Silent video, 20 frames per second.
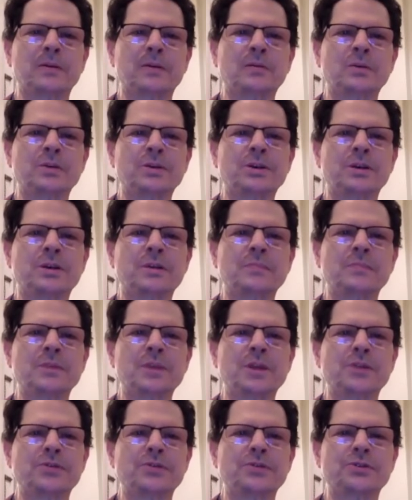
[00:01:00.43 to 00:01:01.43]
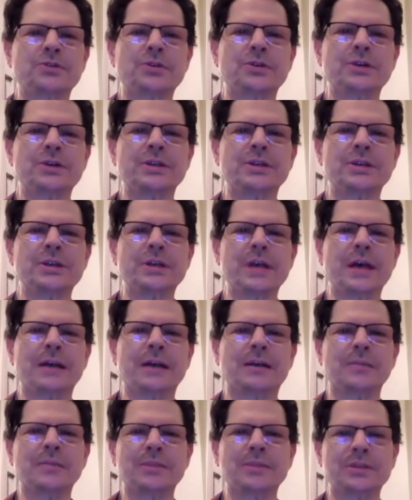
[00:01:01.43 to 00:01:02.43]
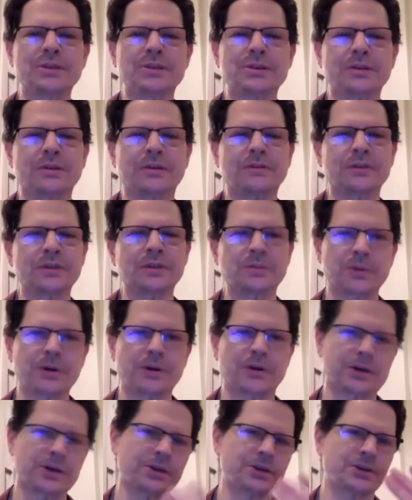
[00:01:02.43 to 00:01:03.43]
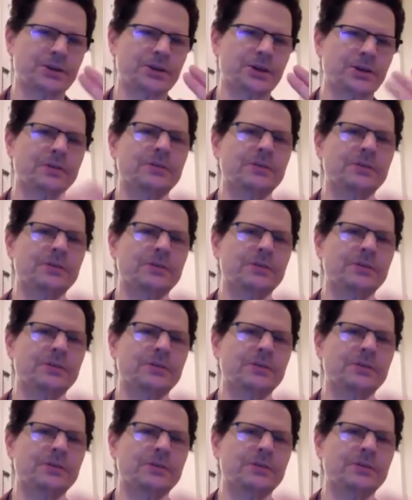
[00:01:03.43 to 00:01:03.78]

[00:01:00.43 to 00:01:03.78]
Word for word: which can be understood as the elements of experiencing.